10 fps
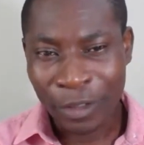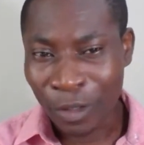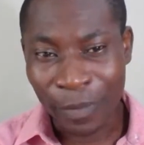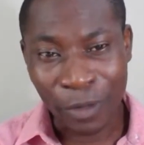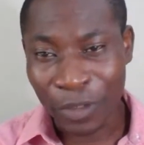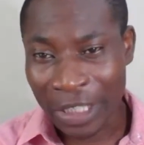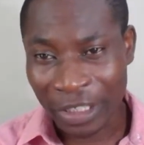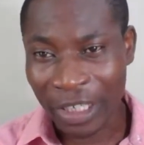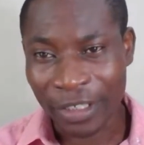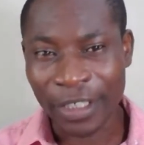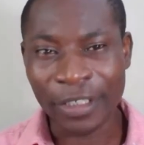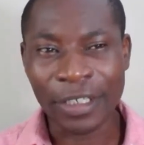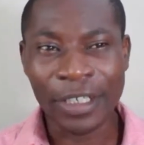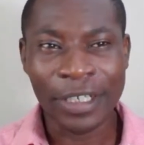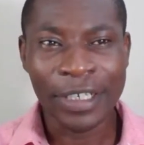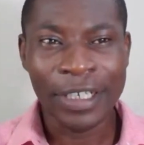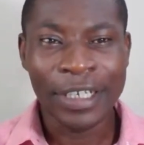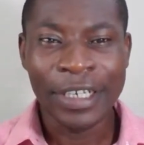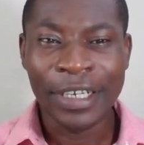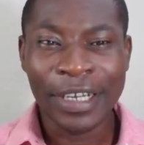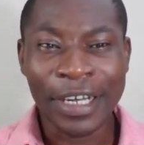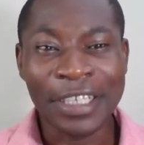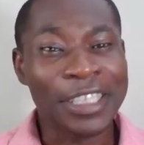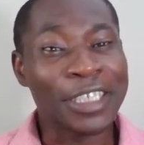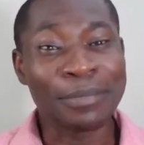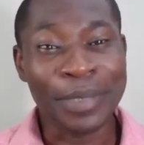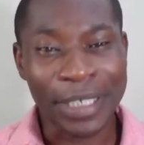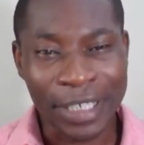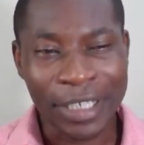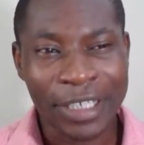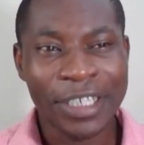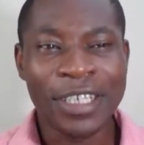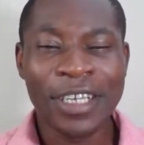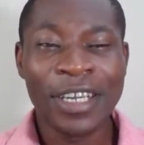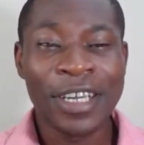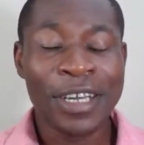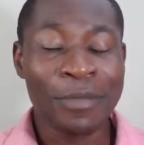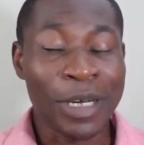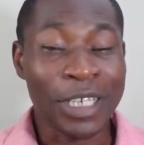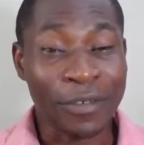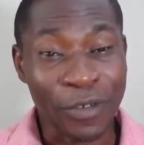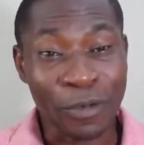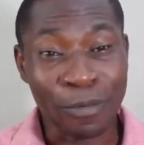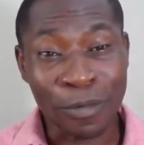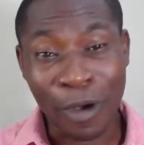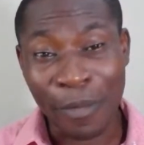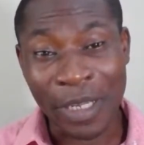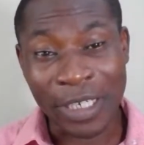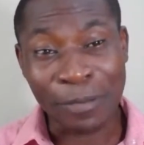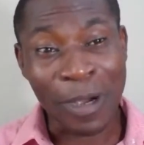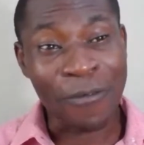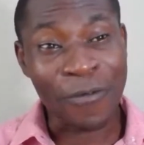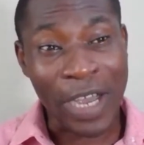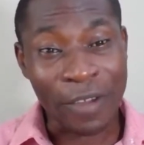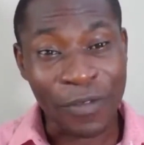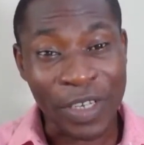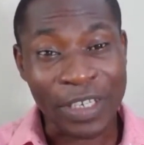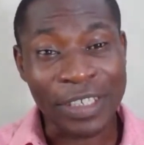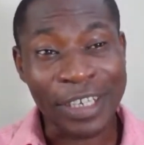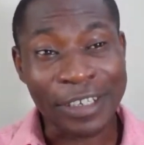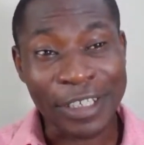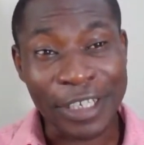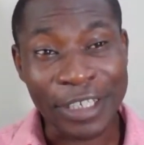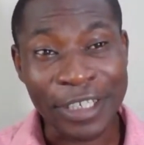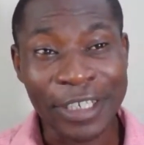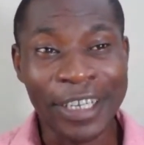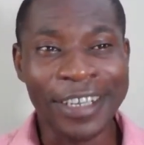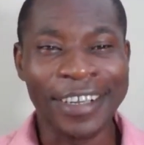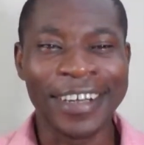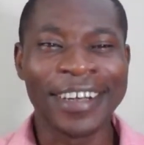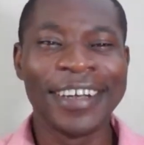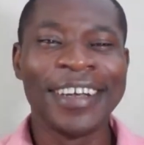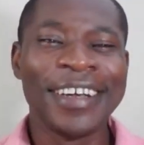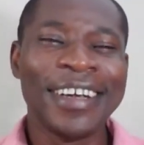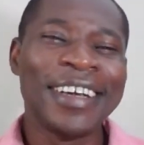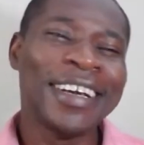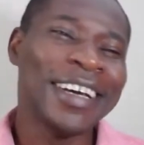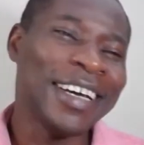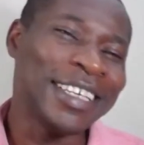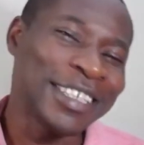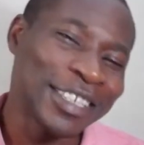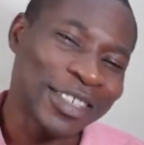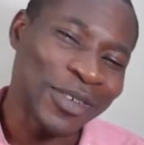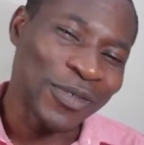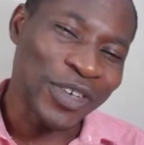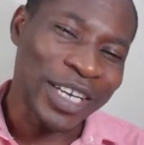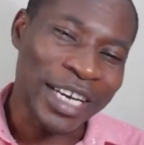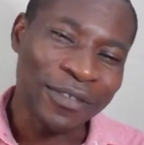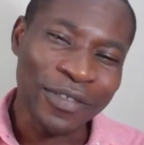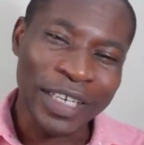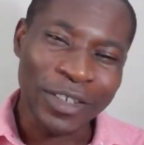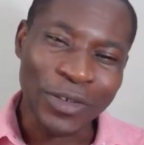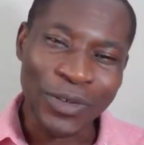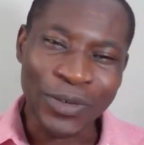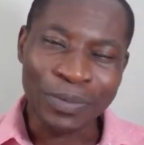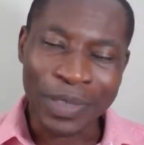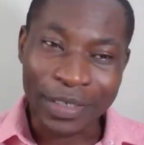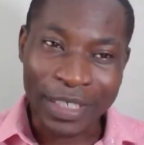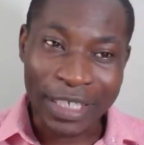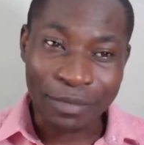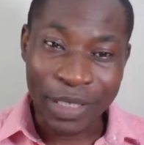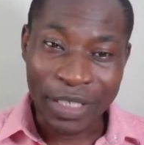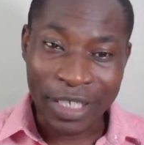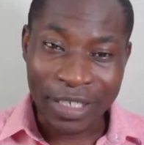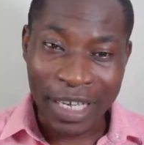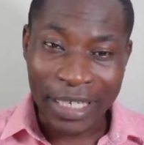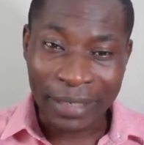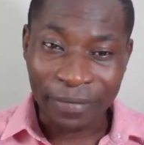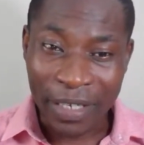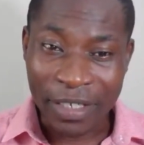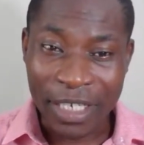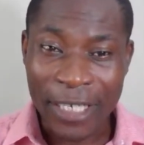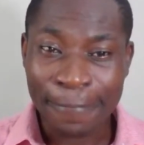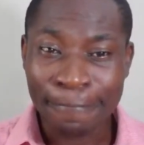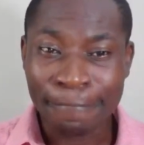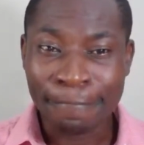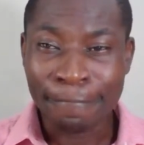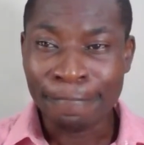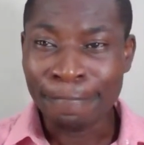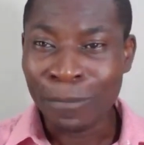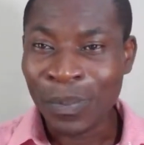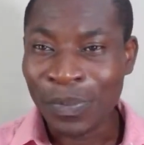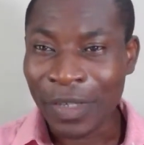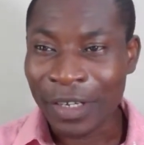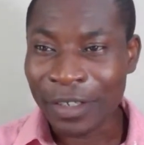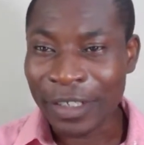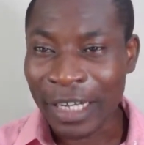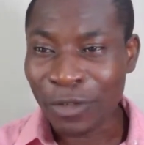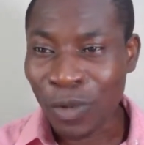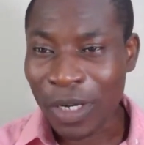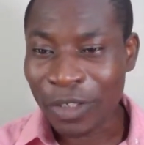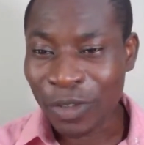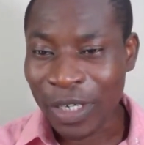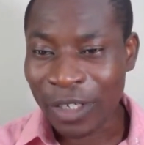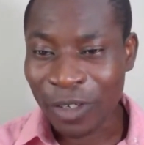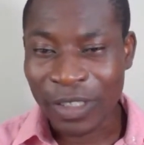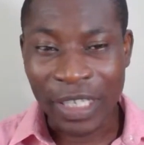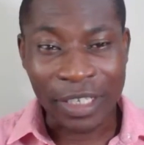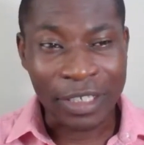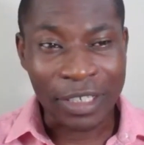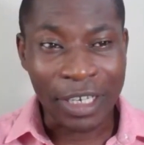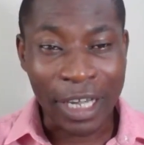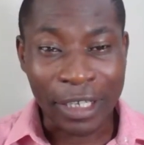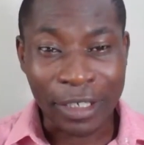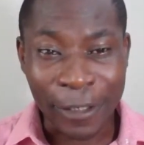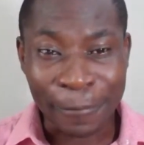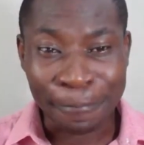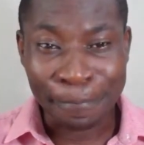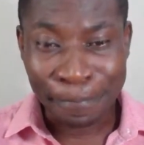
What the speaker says: something we just started and it didn't pick. But if you commit about 5 years, 10 years, 8 years of your life into building a business and it fails, that one, you cannot take it lightly.